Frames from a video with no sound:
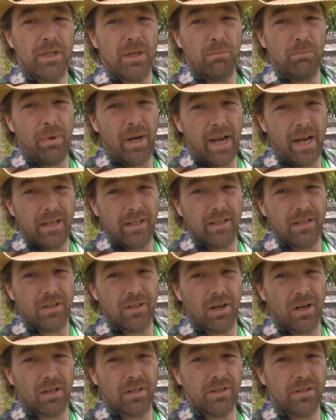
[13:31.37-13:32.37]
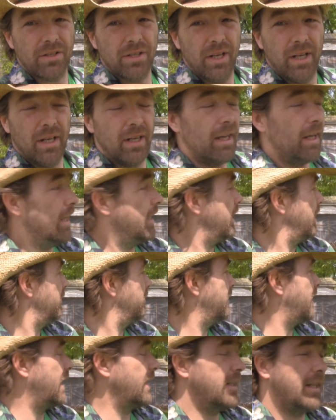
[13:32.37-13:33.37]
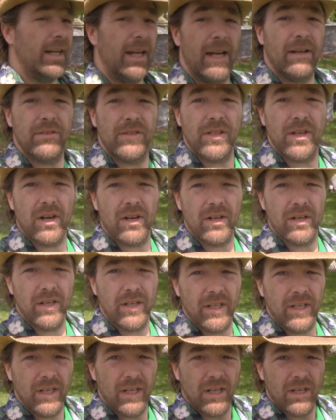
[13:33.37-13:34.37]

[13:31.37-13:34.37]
companion gardens and in fact I have started